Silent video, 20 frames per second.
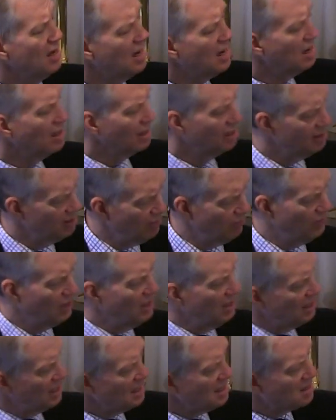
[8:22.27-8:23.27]
he lived,
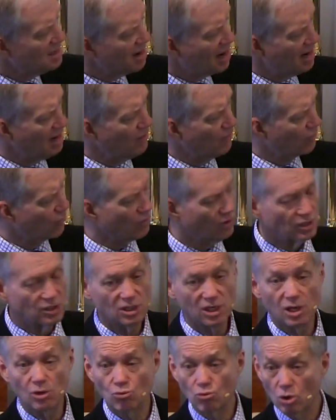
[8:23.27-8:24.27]
he died for us,
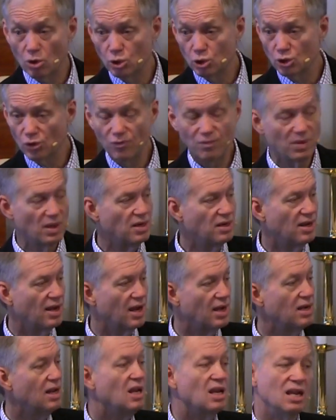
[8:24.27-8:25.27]
he rose from the
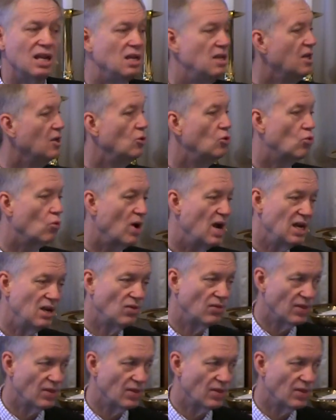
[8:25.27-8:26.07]
dead, he did great